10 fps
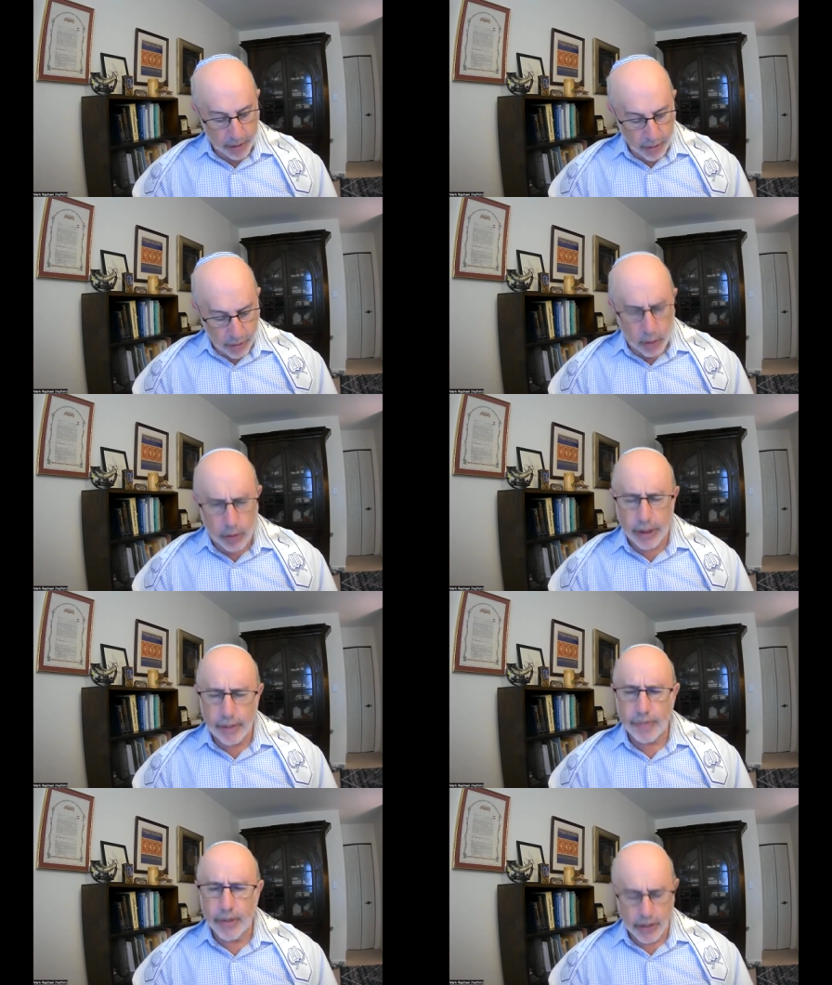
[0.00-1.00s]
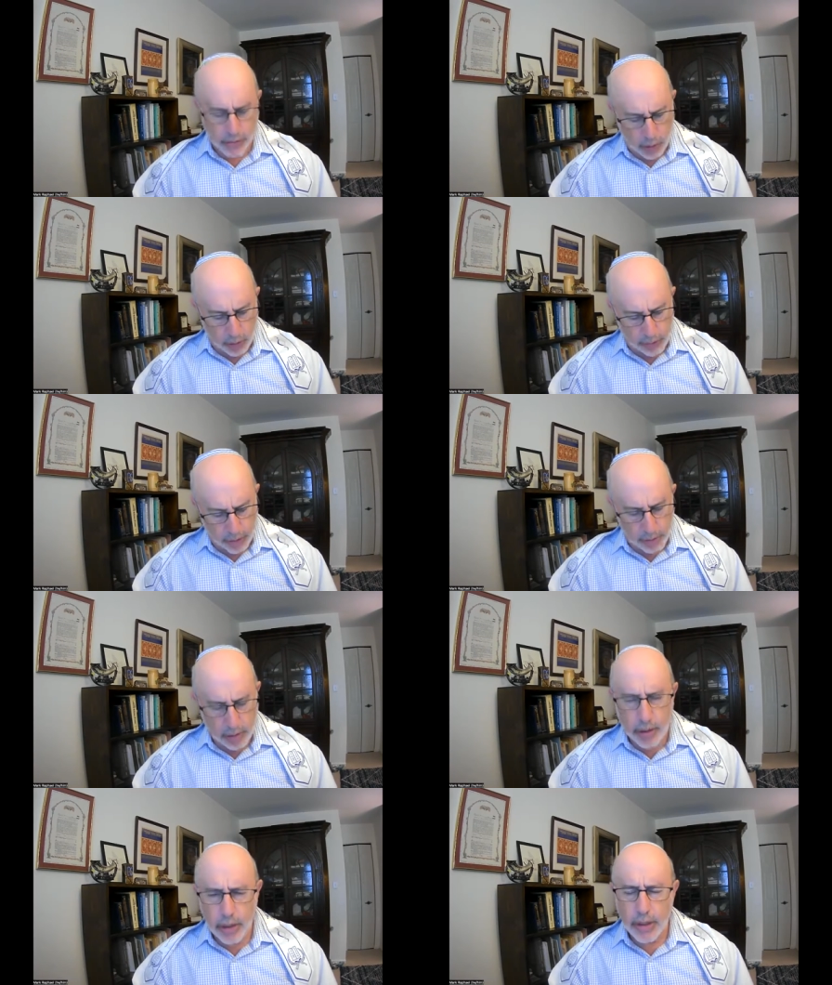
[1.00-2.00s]
extolling, exalting,
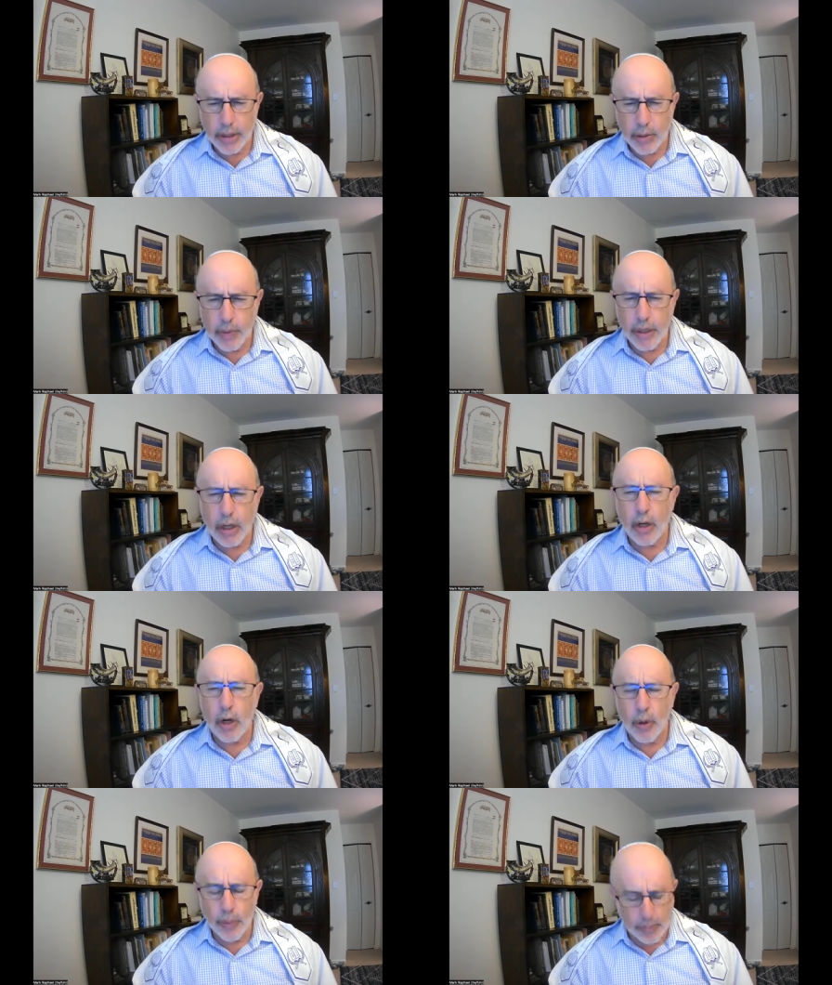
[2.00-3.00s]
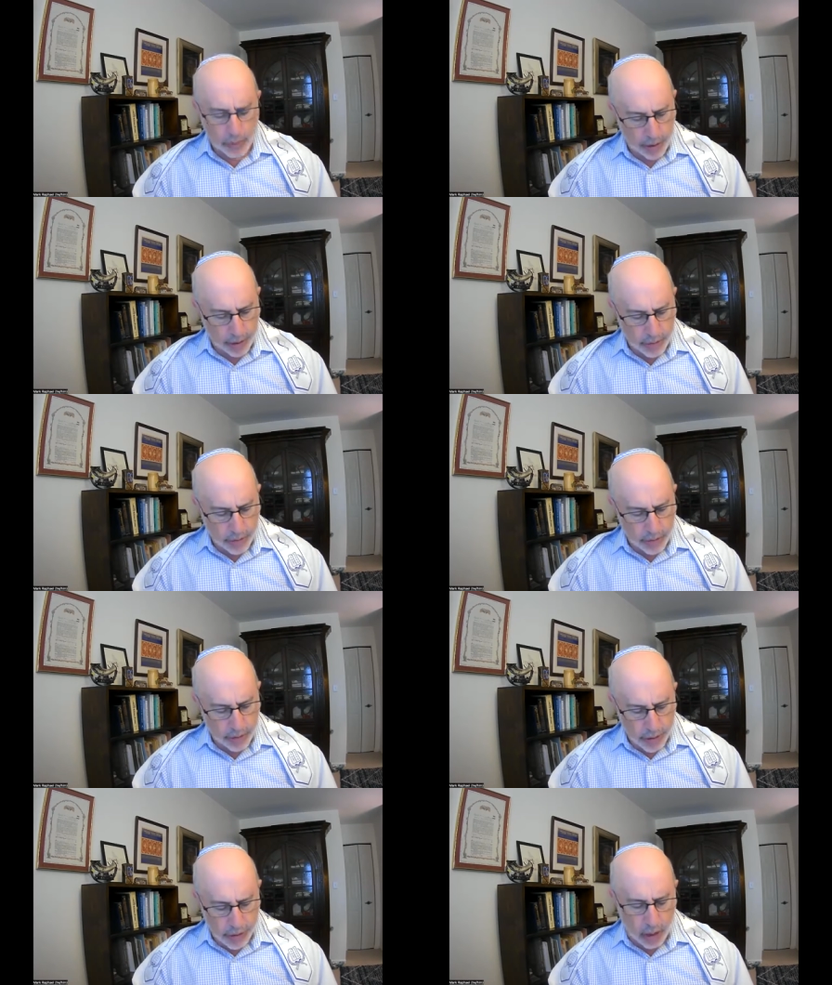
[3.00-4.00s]
to add our own praise to
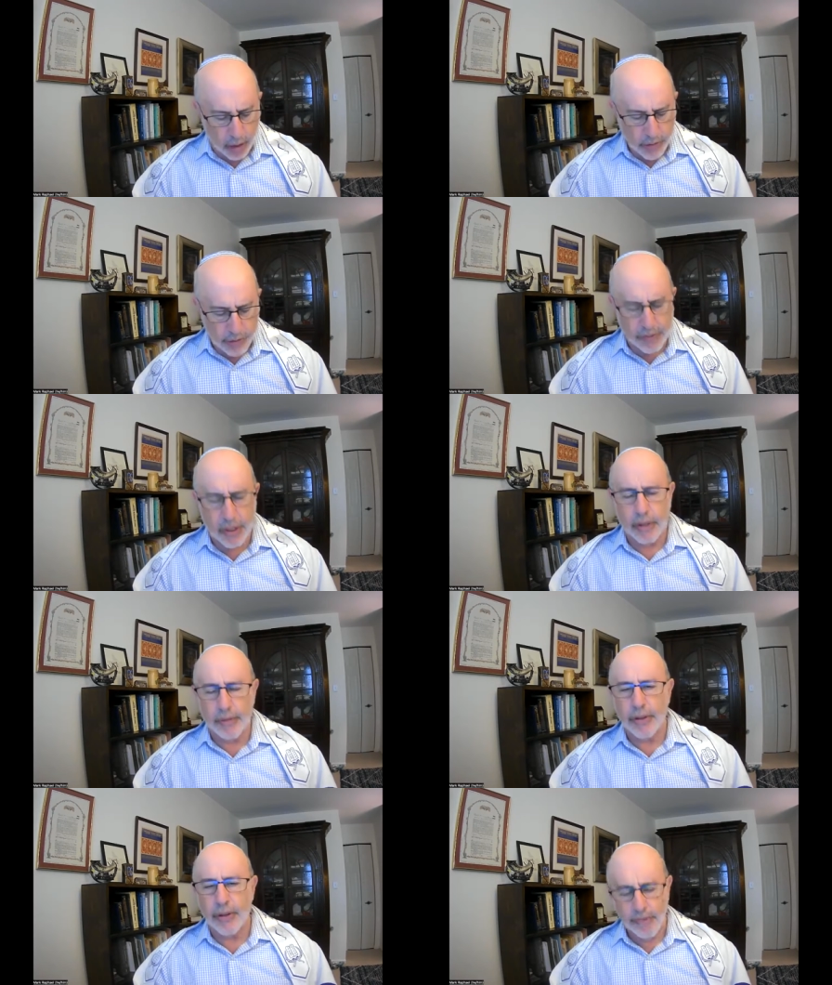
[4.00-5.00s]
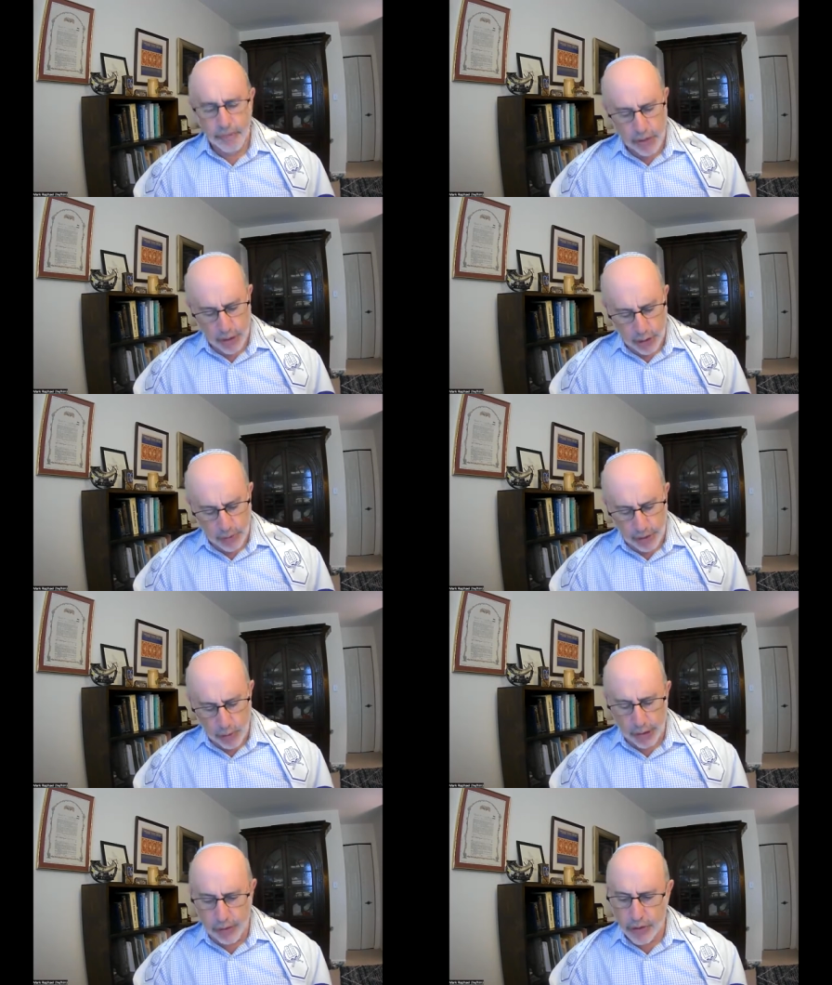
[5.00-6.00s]
the songs of David, your
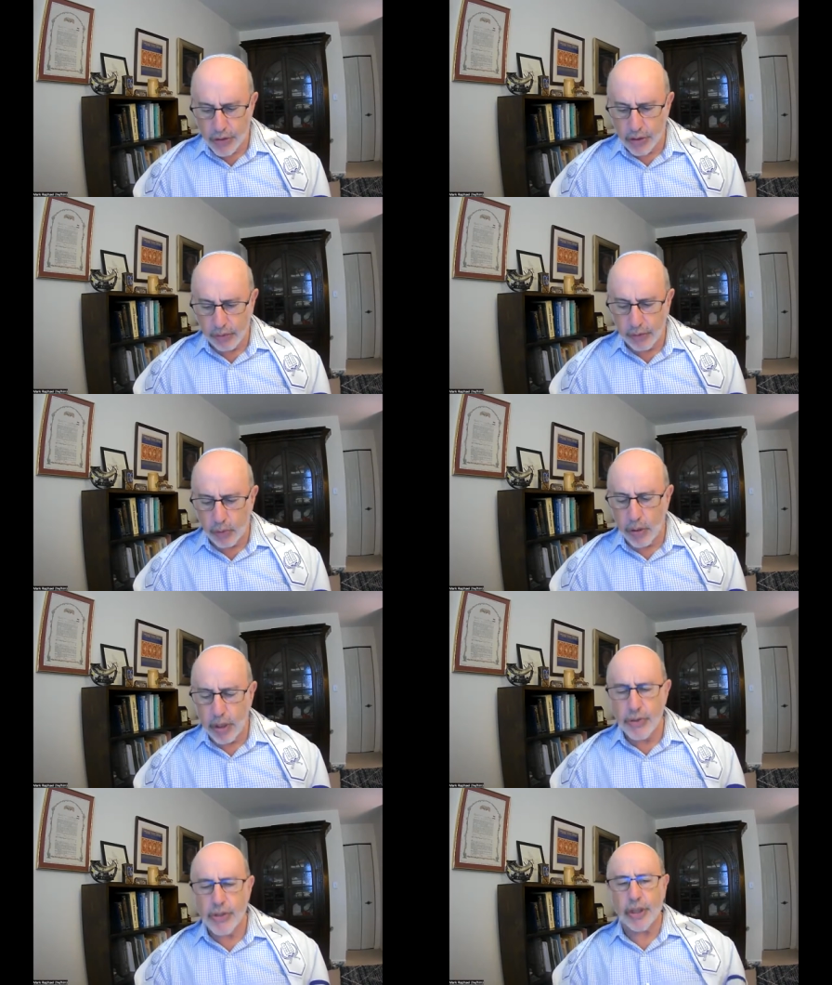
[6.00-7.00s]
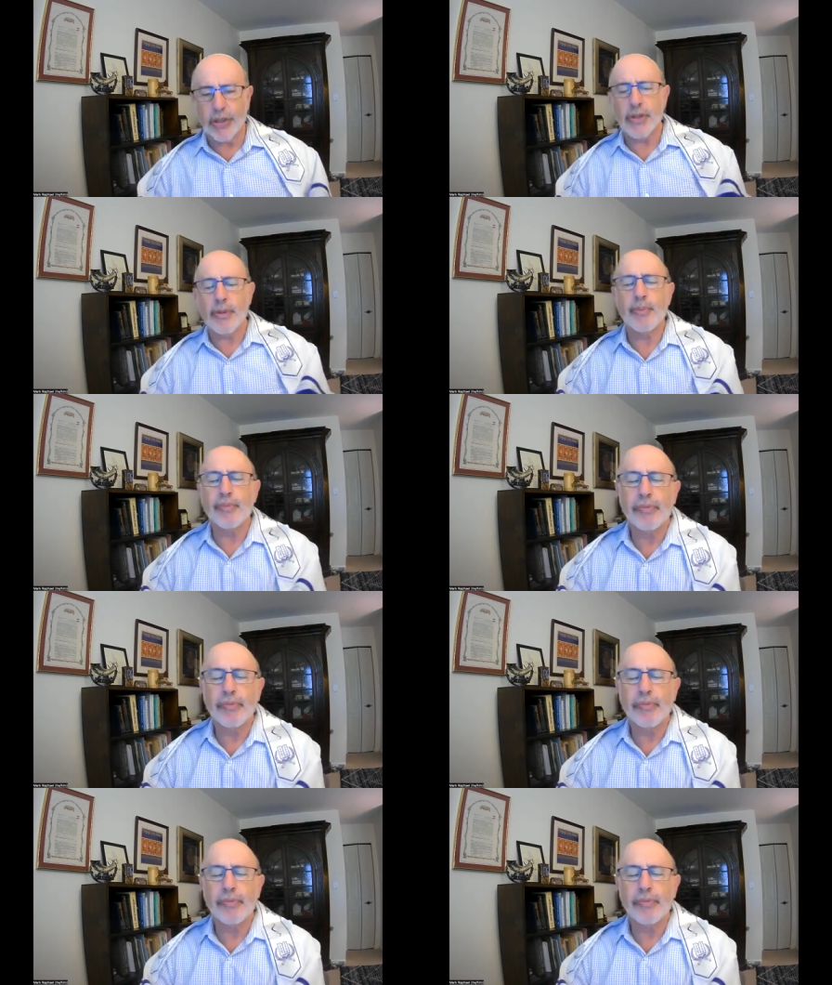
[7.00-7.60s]
anointed servant. 106.